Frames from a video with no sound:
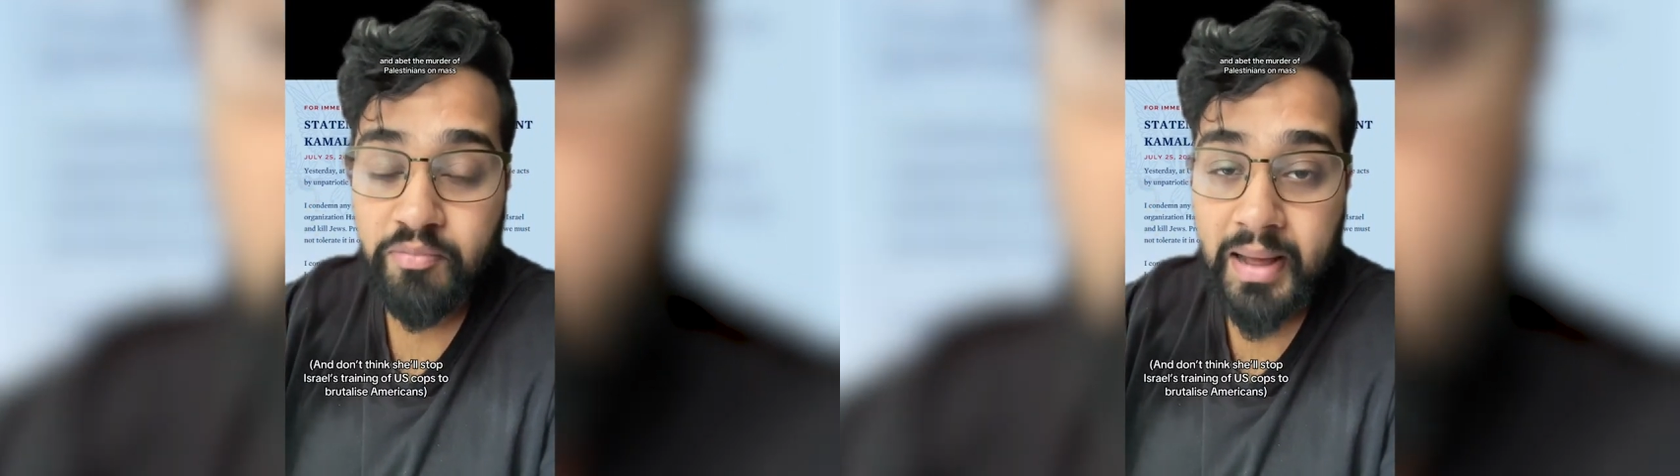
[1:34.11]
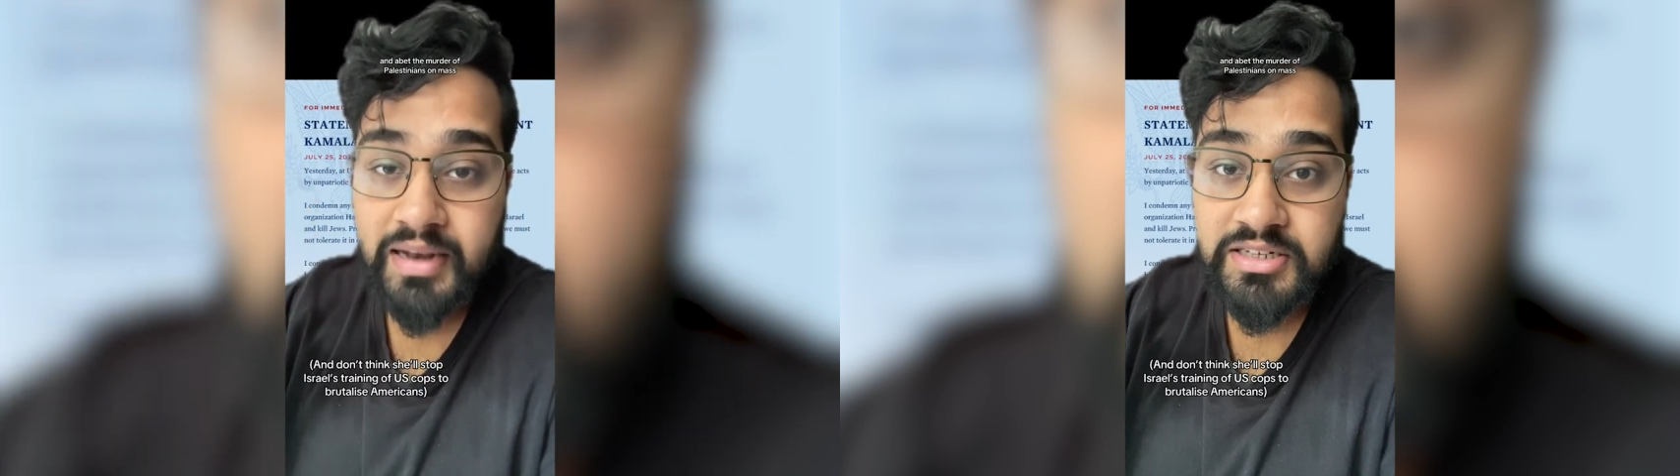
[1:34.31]

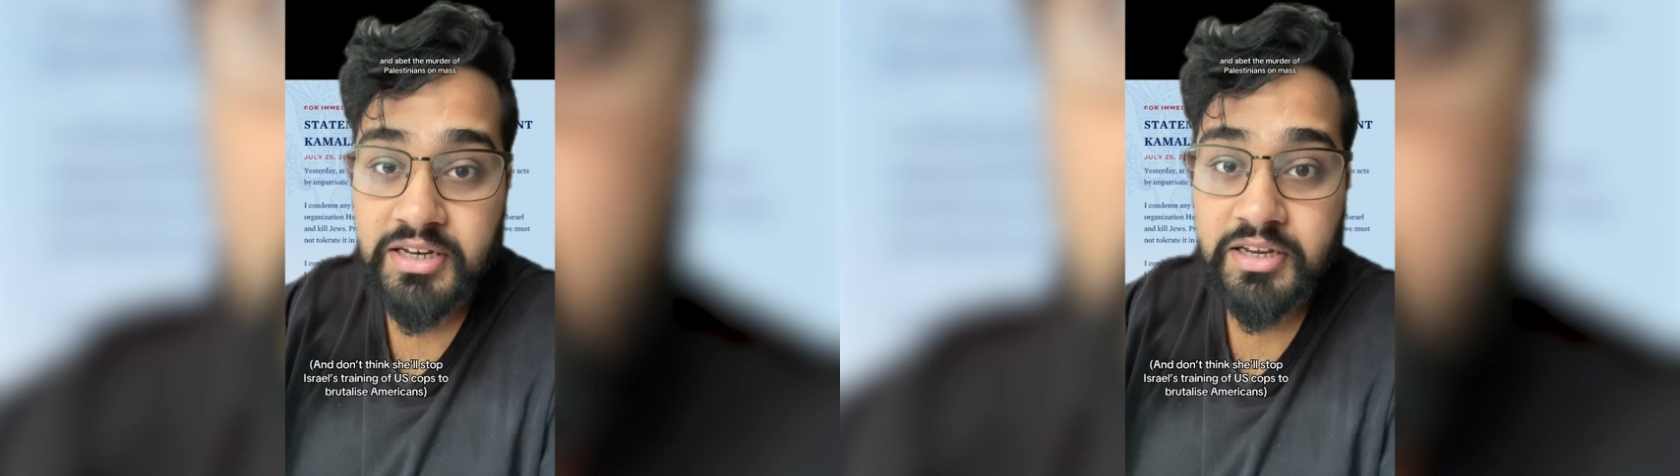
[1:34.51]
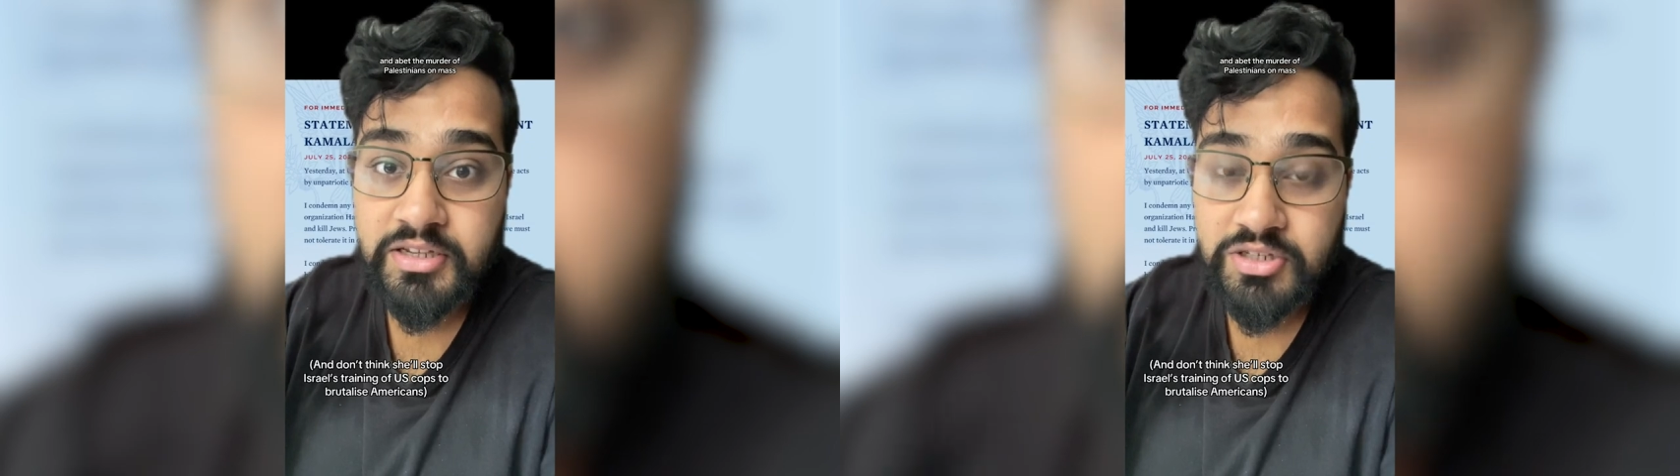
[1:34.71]

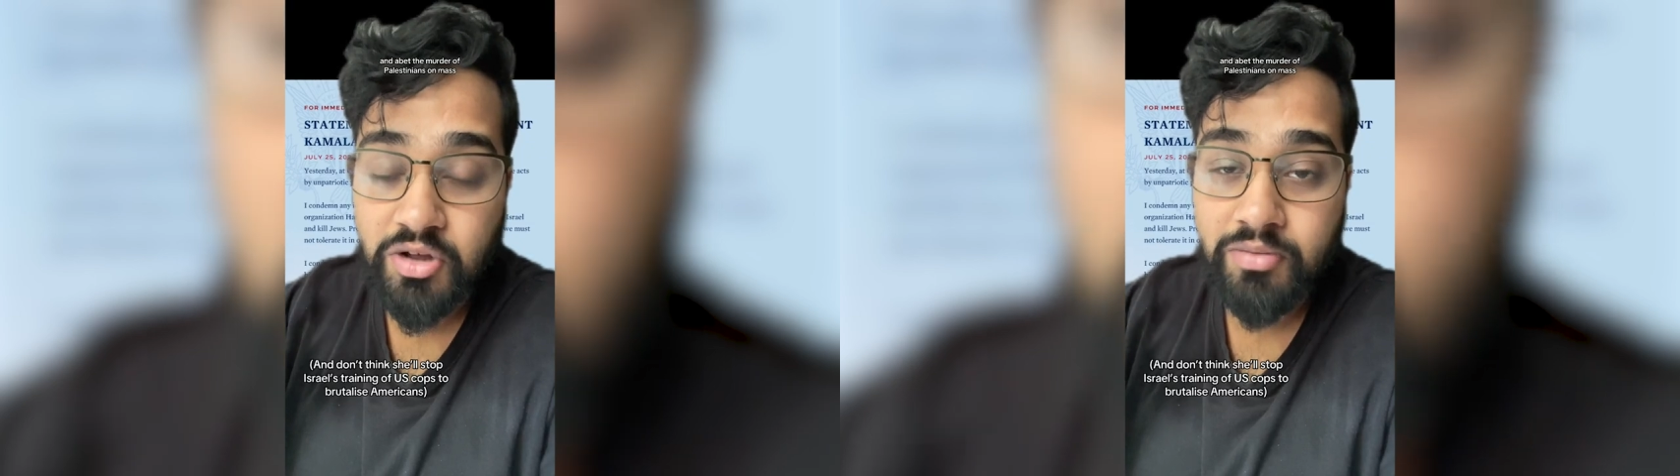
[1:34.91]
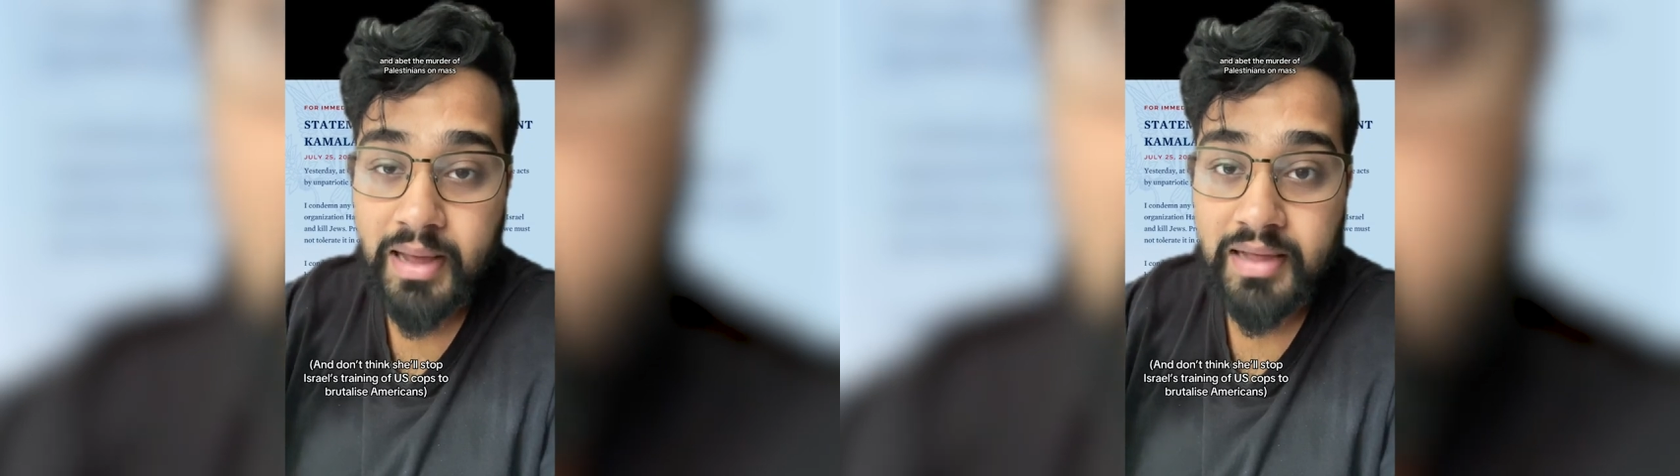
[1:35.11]
Palestinians
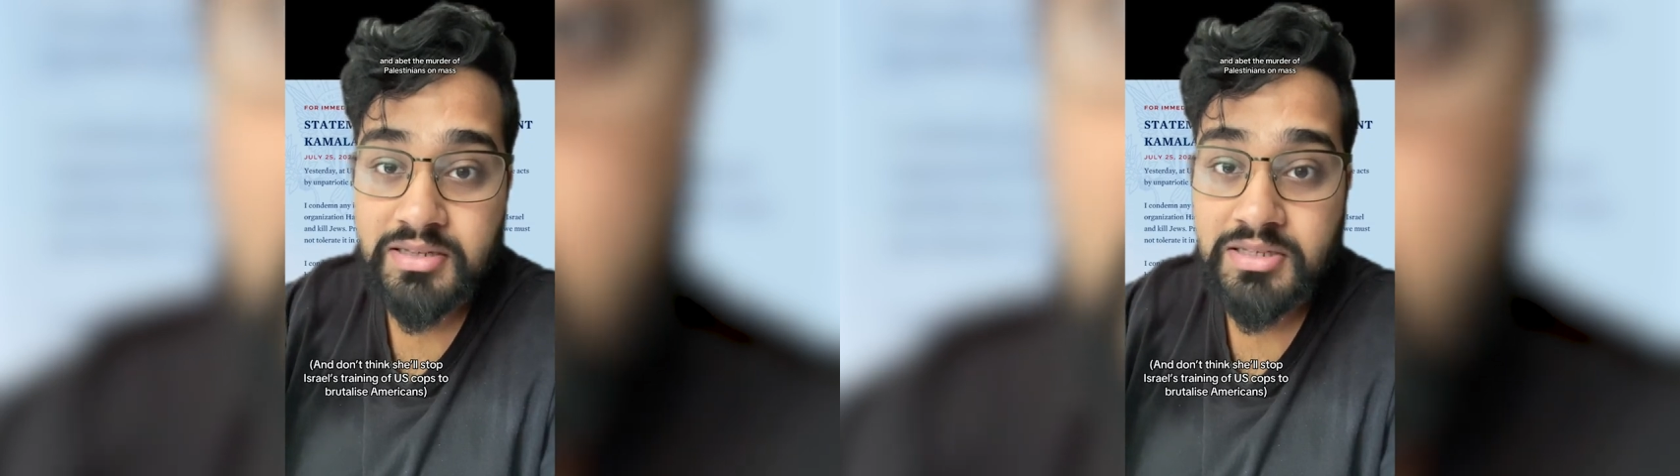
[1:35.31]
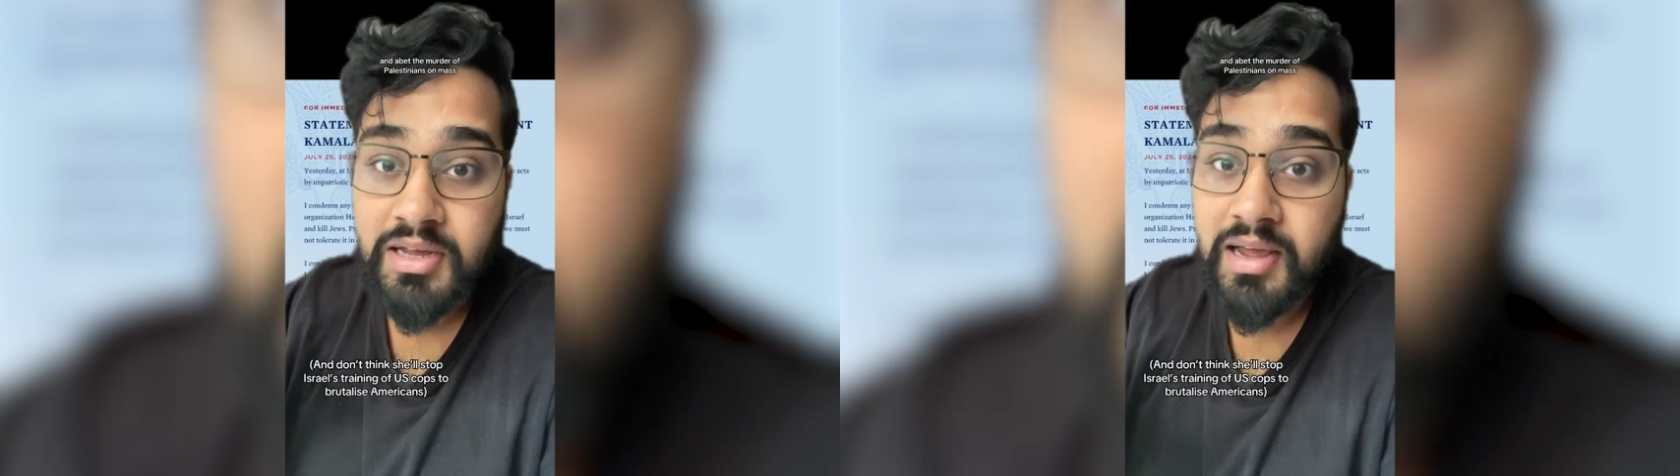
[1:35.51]
en masse